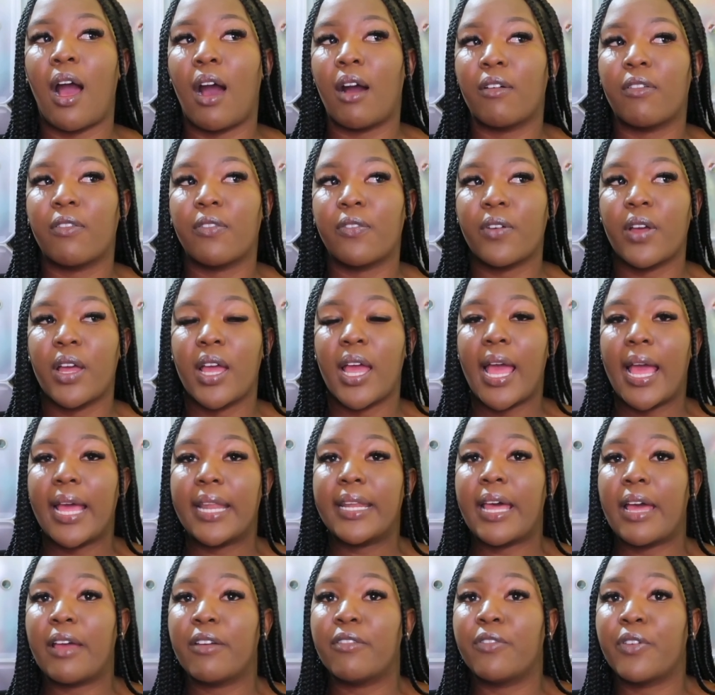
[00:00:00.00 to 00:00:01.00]
of
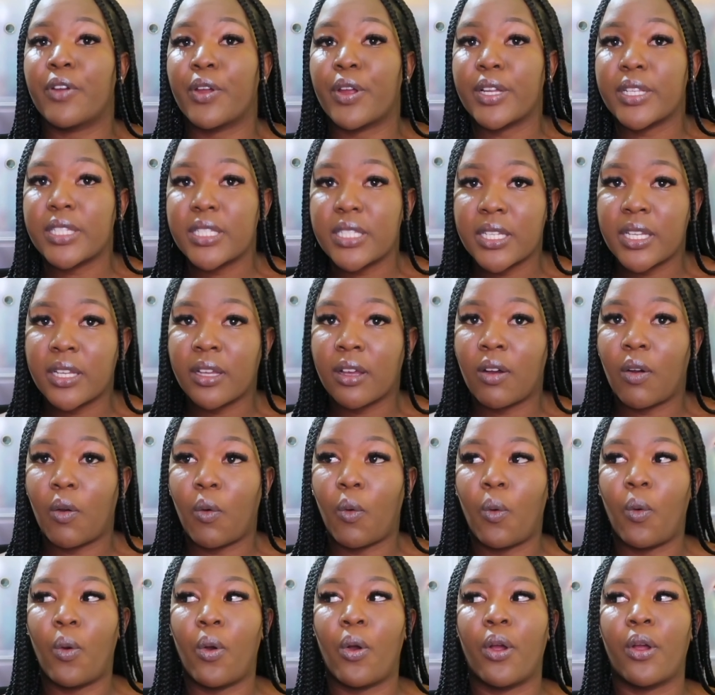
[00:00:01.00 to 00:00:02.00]
diverting
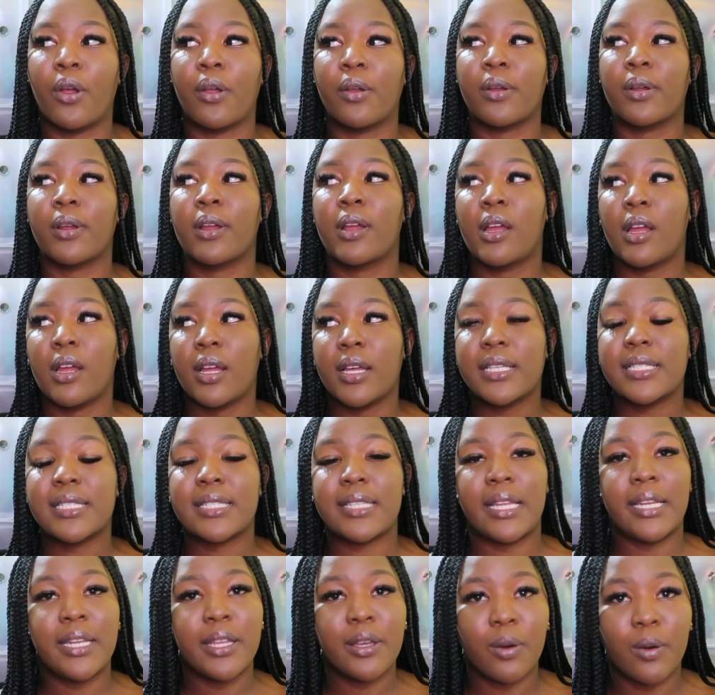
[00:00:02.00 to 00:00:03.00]
or
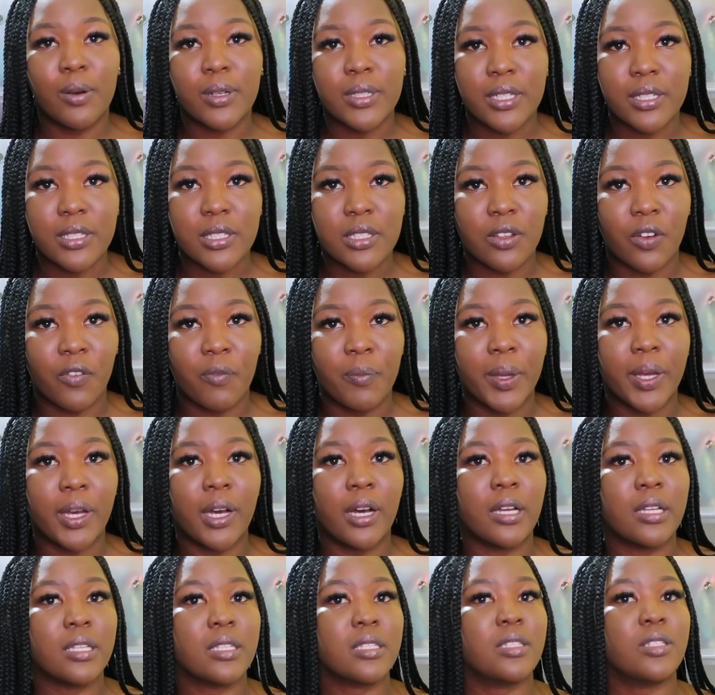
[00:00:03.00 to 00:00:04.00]
selling out your stuff
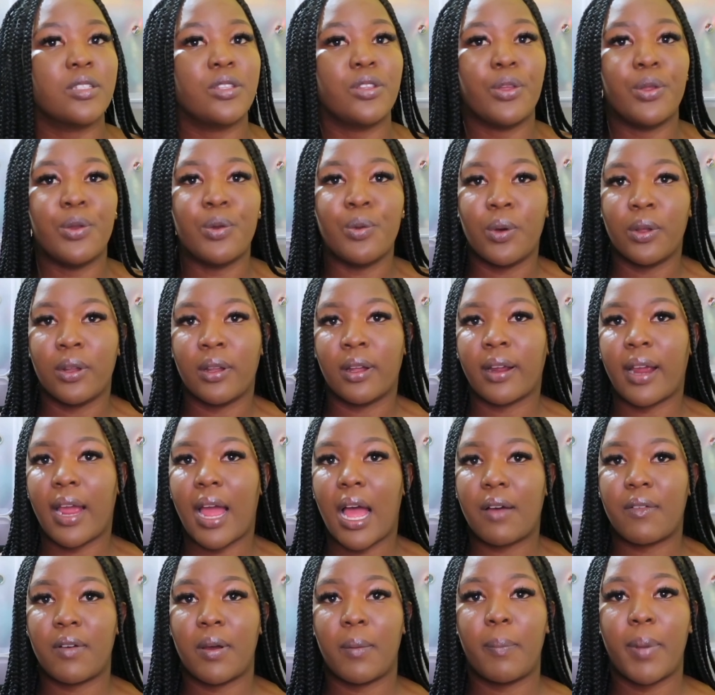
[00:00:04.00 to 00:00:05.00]
because you no longer
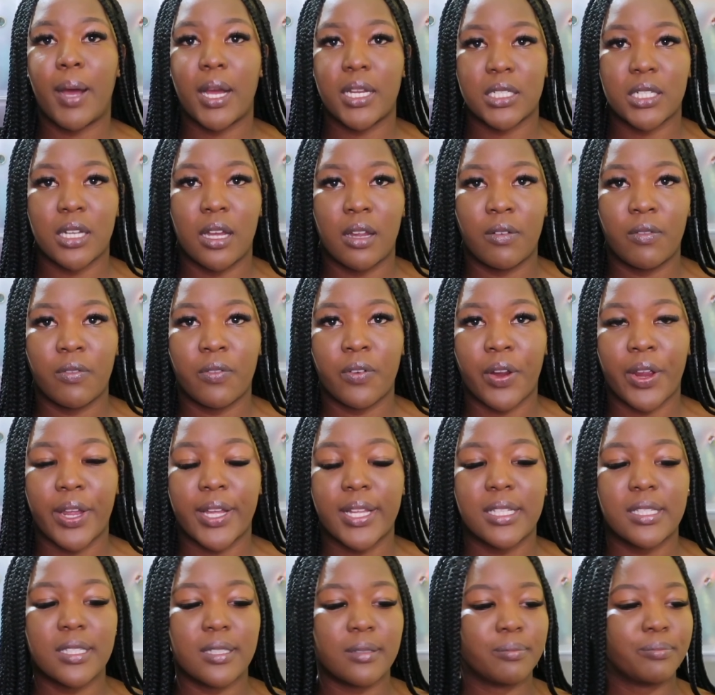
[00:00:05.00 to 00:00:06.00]
have a passion for
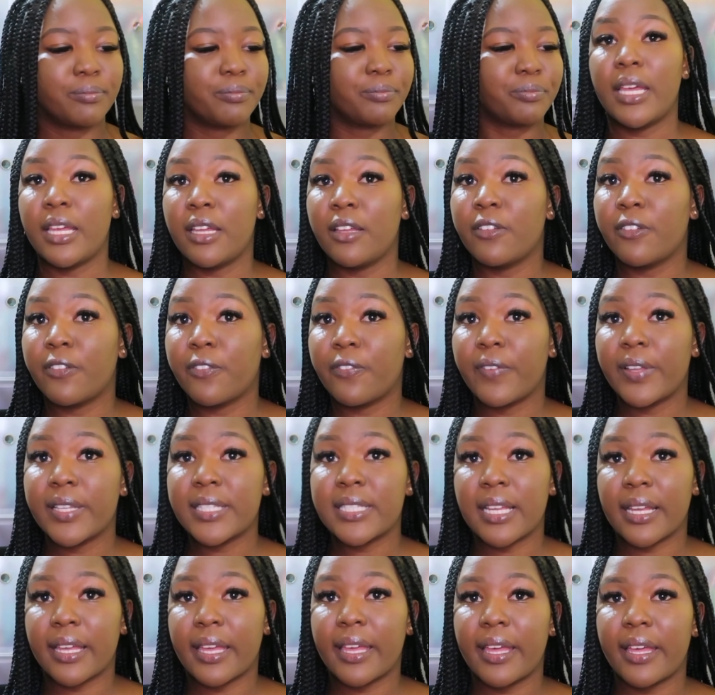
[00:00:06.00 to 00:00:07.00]
it. If
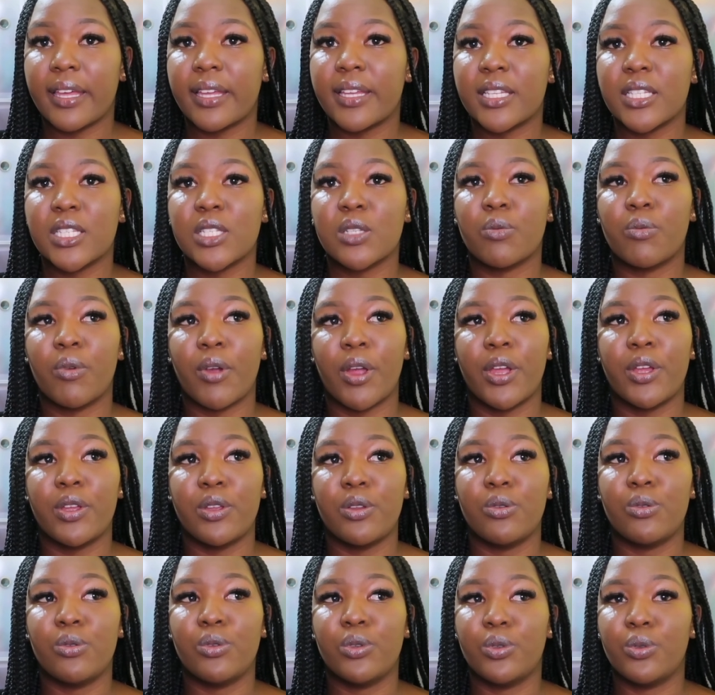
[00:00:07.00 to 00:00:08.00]
it's a case where
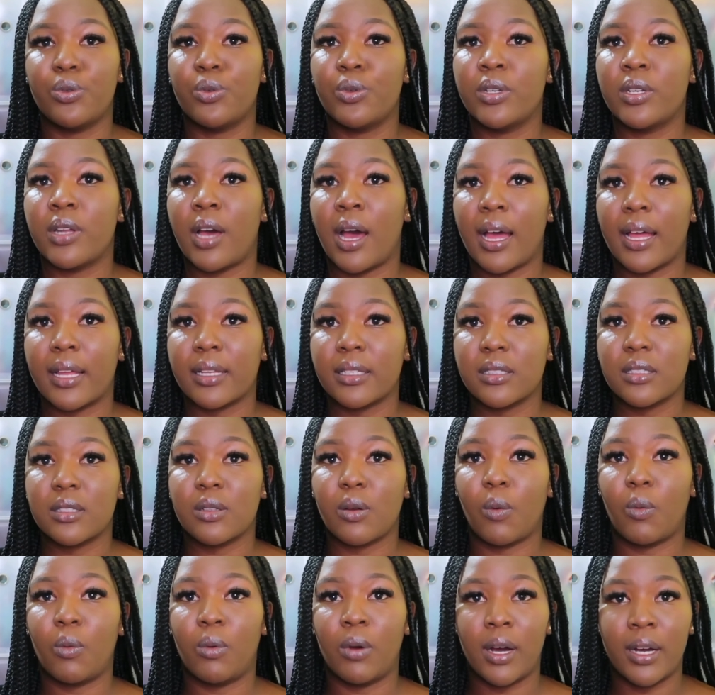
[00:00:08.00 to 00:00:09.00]
you do not
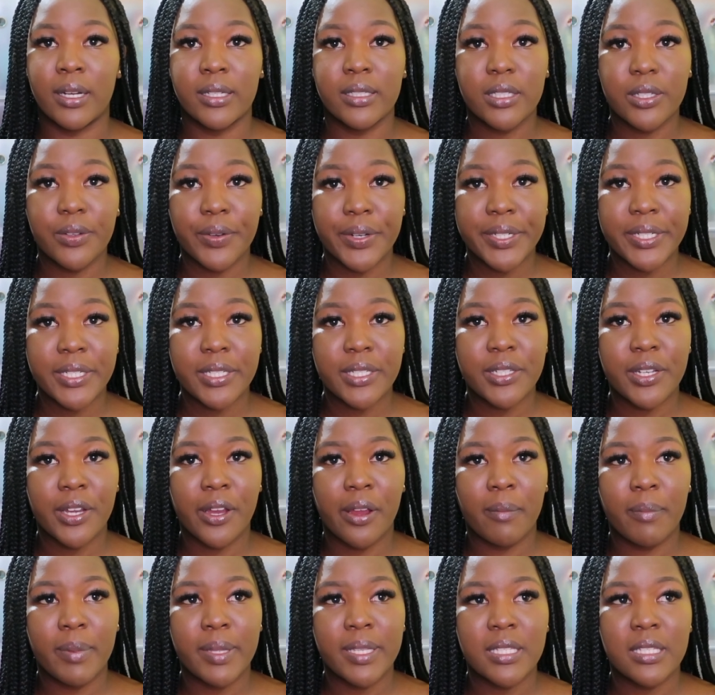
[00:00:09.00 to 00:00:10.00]
want to register
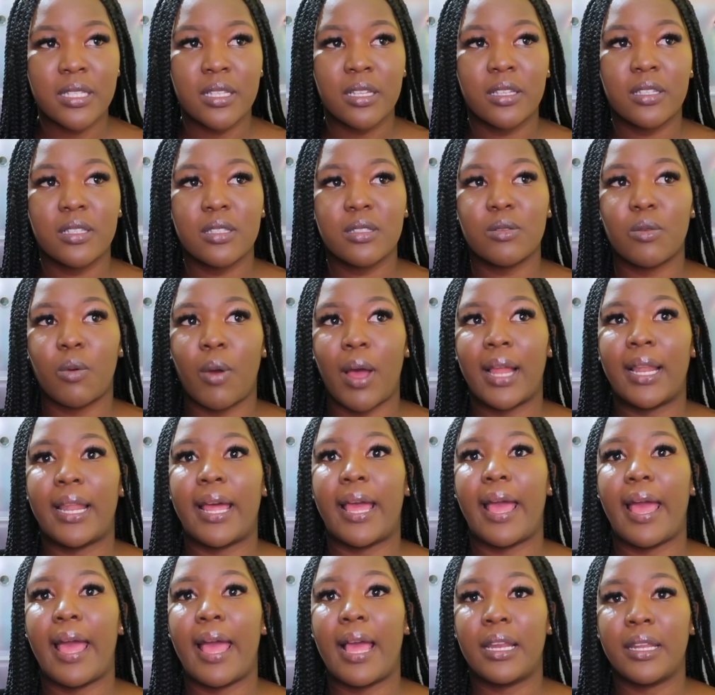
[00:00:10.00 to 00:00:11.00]
your business, while
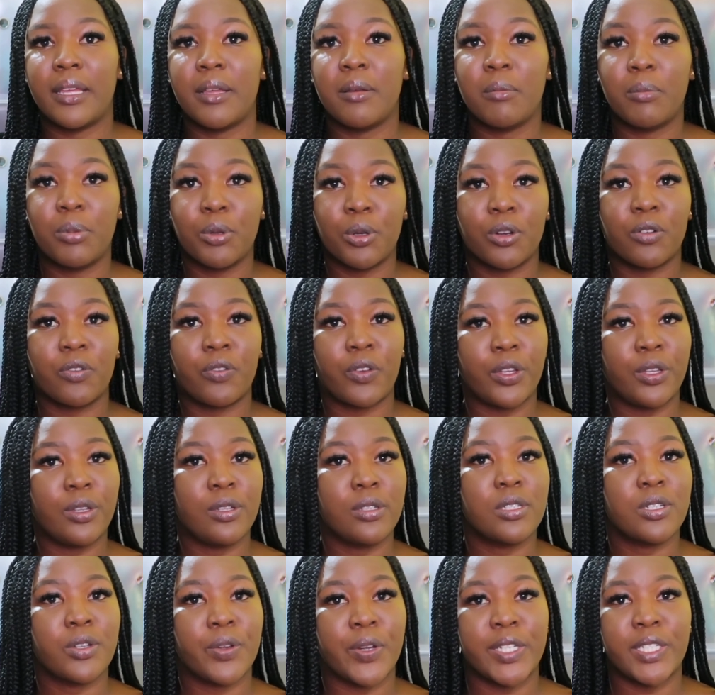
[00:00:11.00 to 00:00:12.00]
I highly implore for
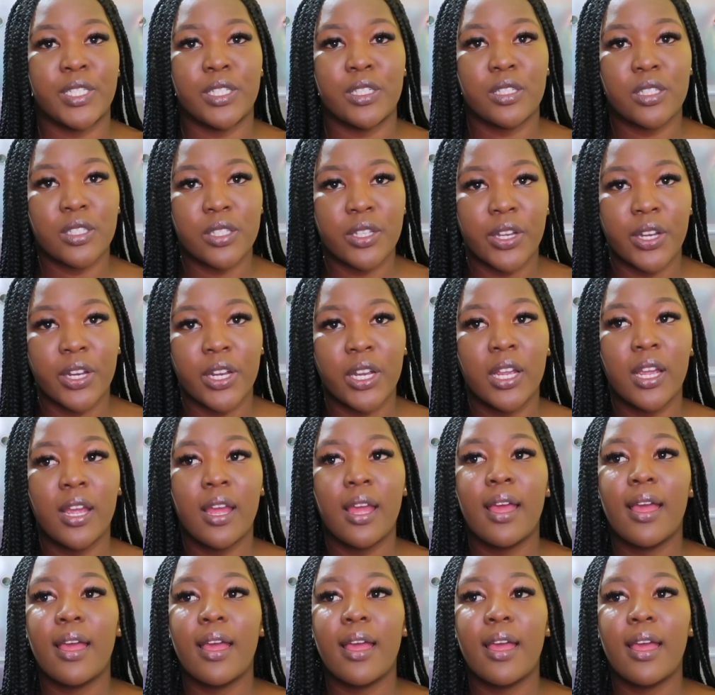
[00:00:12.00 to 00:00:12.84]
you to register,